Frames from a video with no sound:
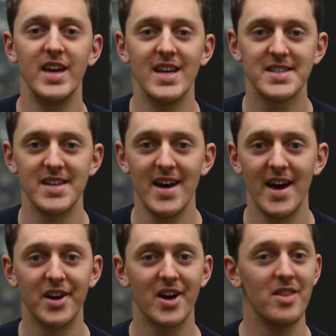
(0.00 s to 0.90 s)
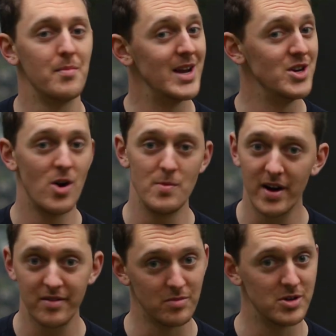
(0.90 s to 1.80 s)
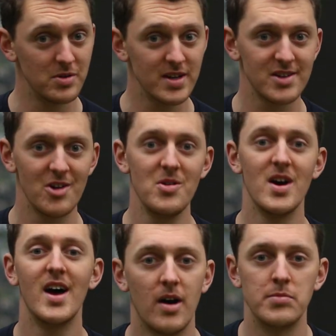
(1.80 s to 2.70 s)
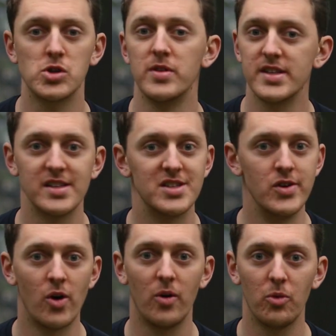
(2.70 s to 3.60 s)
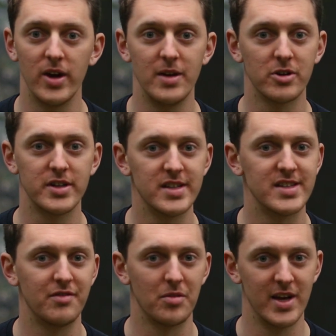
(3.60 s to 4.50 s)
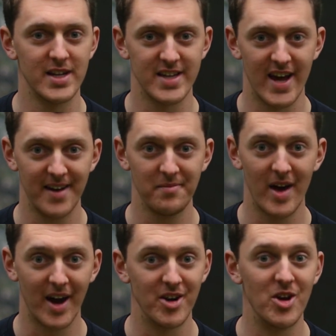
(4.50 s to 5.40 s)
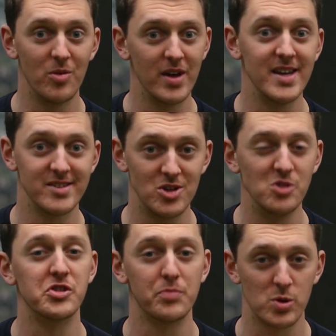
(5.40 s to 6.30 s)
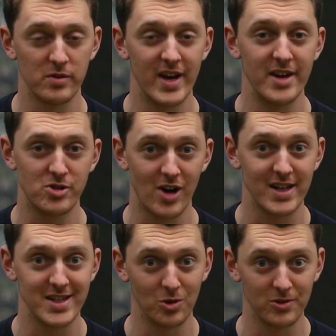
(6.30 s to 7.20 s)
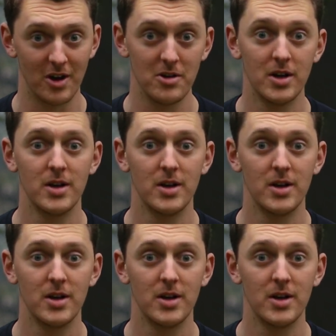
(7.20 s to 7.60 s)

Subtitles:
the internet and a guy that made no money from doing so, I'm sure this is not what he wanted to see from the internet, and I know that he's a huge supporter of net neutrality also.